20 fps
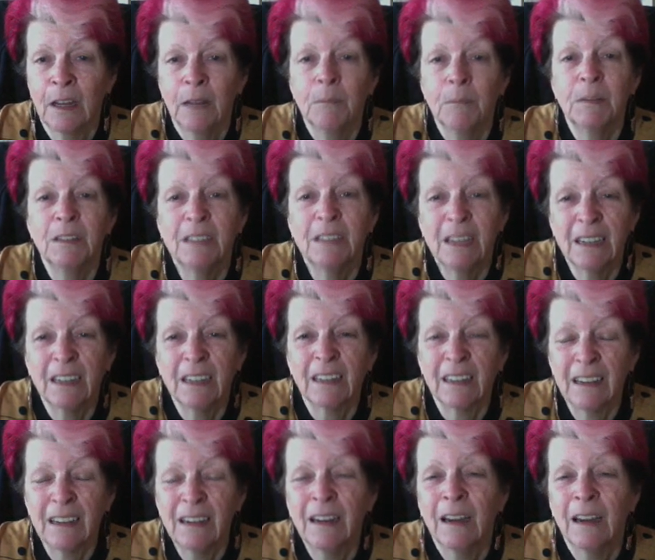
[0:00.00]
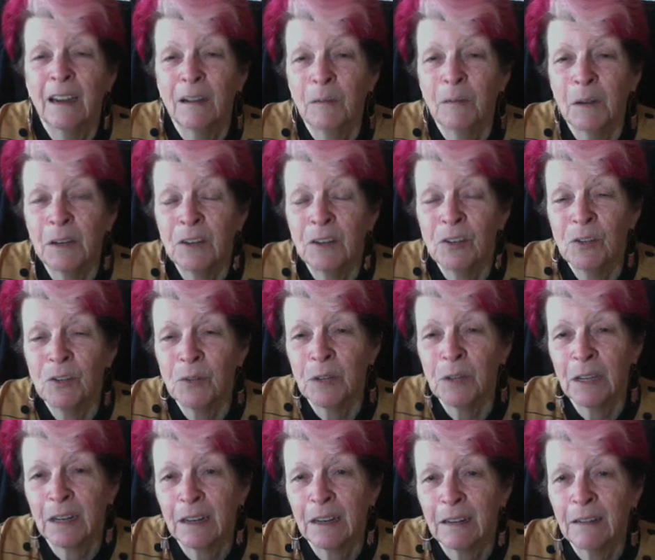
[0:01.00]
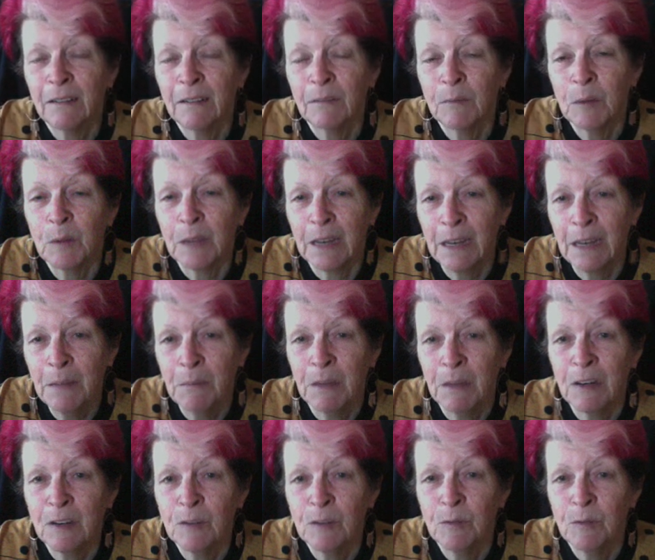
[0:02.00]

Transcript: particularly when you're doing it with an image.